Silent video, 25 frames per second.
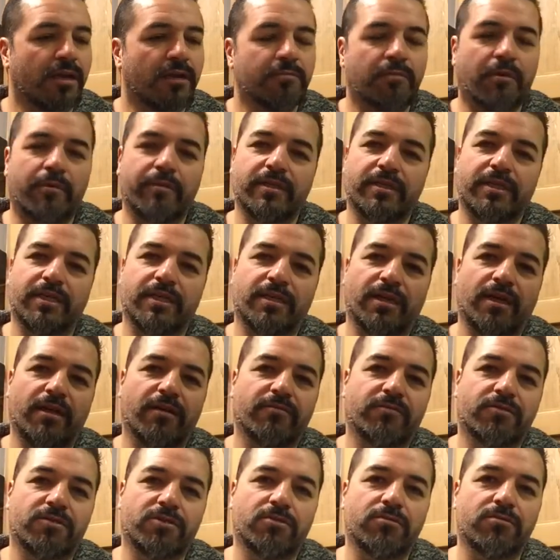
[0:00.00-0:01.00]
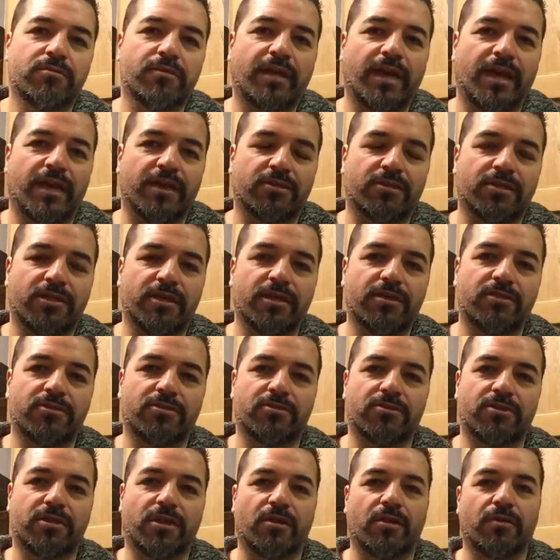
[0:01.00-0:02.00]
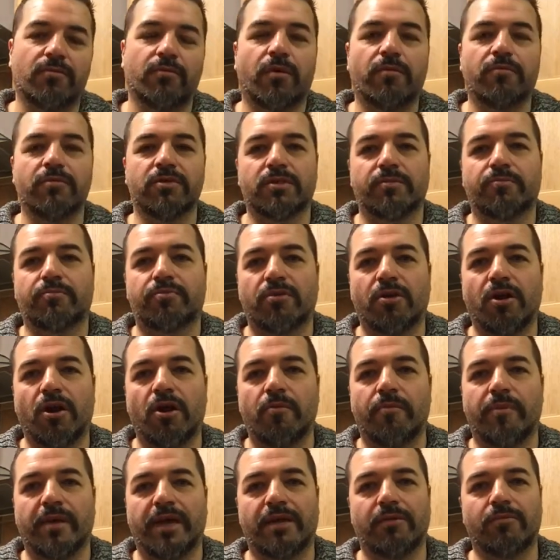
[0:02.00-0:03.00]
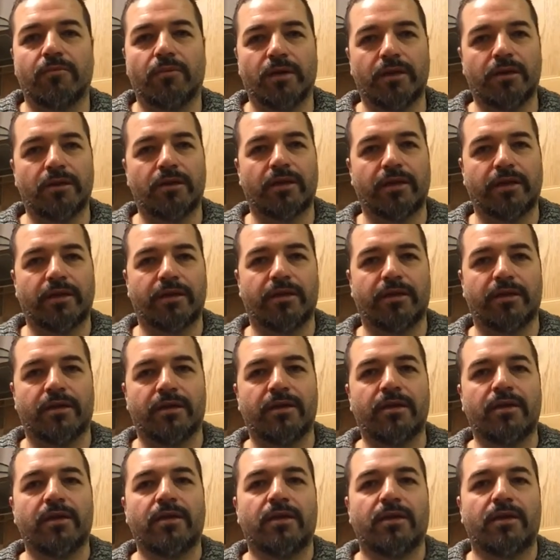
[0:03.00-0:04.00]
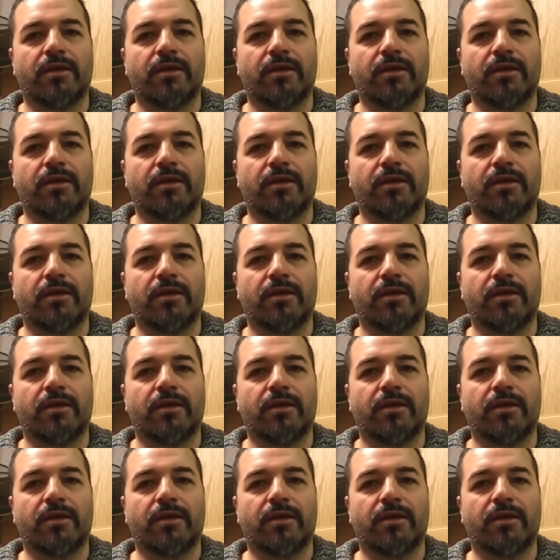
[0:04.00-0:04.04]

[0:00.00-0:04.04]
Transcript: but we did have two gas heaters going one was a propane one like a